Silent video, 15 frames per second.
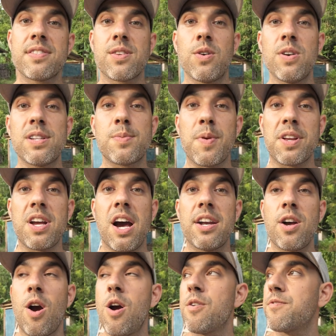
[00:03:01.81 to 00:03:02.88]
So it's been kind
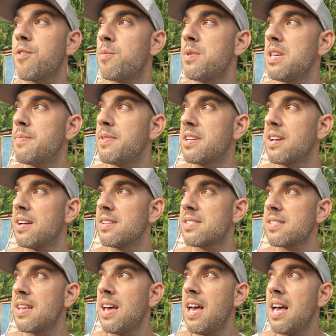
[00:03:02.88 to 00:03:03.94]
of hard for me
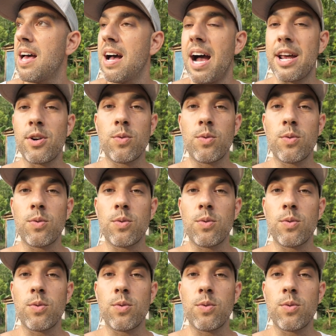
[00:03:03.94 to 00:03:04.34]
because I